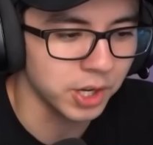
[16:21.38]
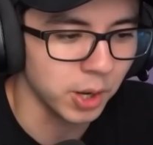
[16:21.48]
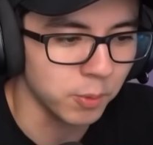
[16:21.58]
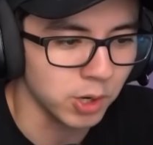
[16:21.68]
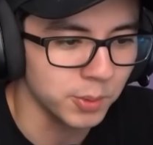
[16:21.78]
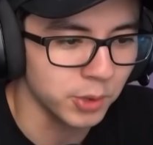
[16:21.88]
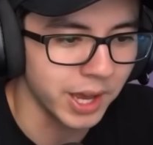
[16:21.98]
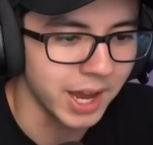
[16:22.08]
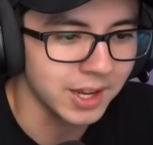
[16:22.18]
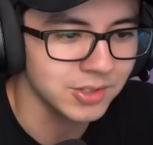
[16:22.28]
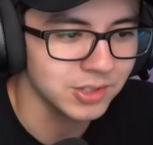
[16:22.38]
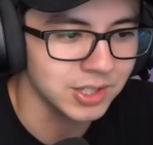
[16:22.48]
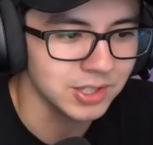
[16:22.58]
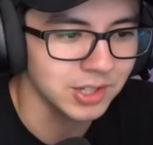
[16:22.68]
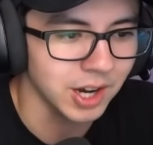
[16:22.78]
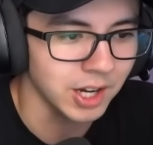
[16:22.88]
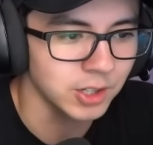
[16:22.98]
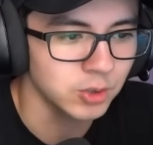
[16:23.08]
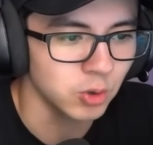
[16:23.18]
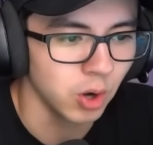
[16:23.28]
an upgradable axe is
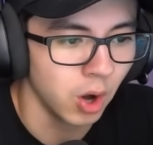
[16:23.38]
kind of dual.